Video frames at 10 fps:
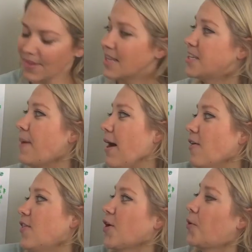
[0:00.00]
it's
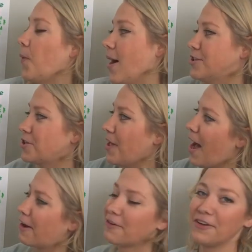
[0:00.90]
about the
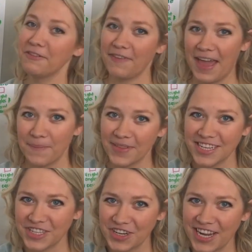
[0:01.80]
Quadrilateral
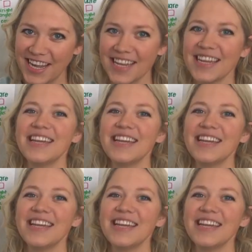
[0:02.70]
family tree.